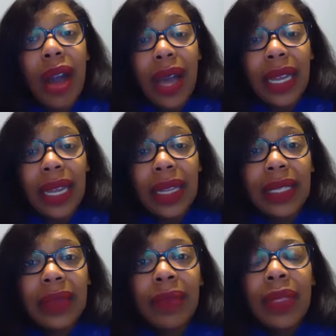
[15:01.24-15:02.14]
audience.
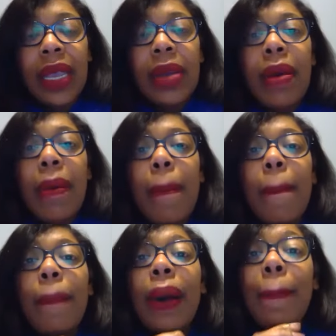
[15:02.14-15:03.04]

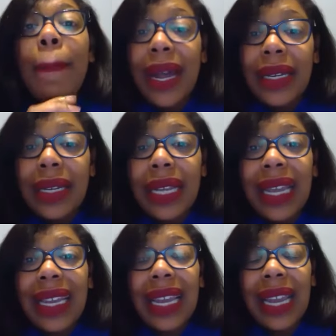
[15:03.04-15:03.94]
But
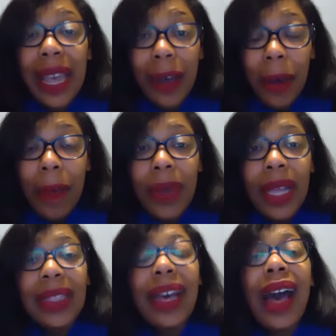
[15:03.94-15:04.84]
bundling can help.
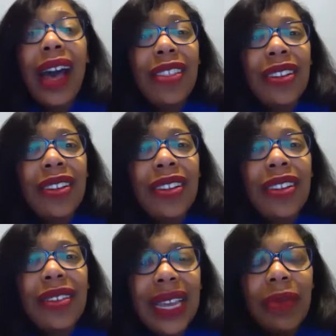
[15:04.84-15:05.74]
The other
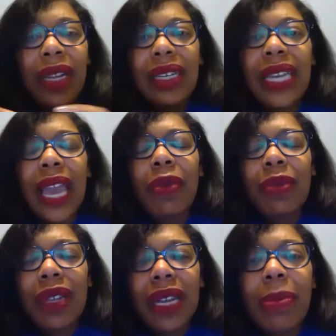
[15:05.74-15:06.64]
thing we want to look
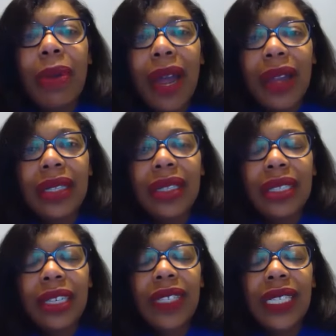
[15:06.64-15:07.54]
at when we look at products
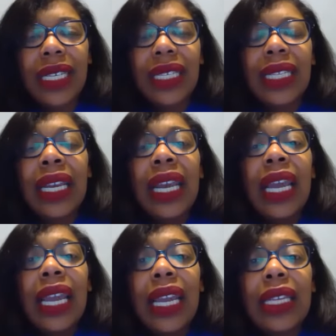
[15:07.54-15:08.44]
and services
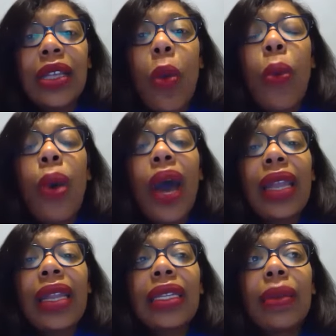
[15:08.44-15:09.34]
is what
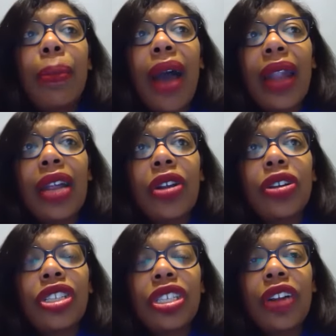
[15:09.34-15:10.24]
product or
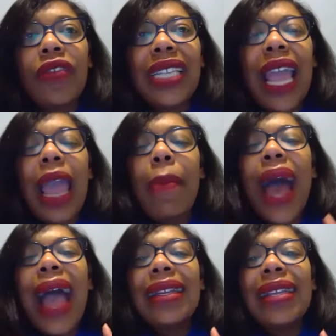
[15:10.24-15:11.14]
service am
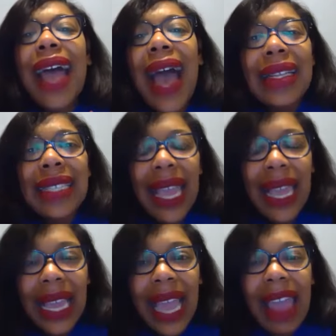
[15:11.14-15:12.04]
I not
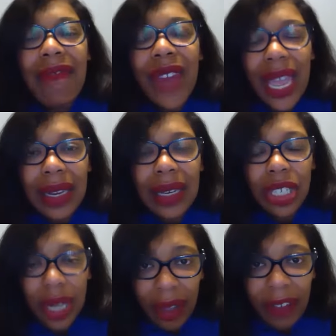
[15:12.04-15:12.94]
taking advantage
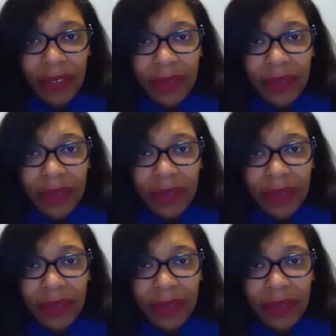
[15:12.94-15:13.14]
of?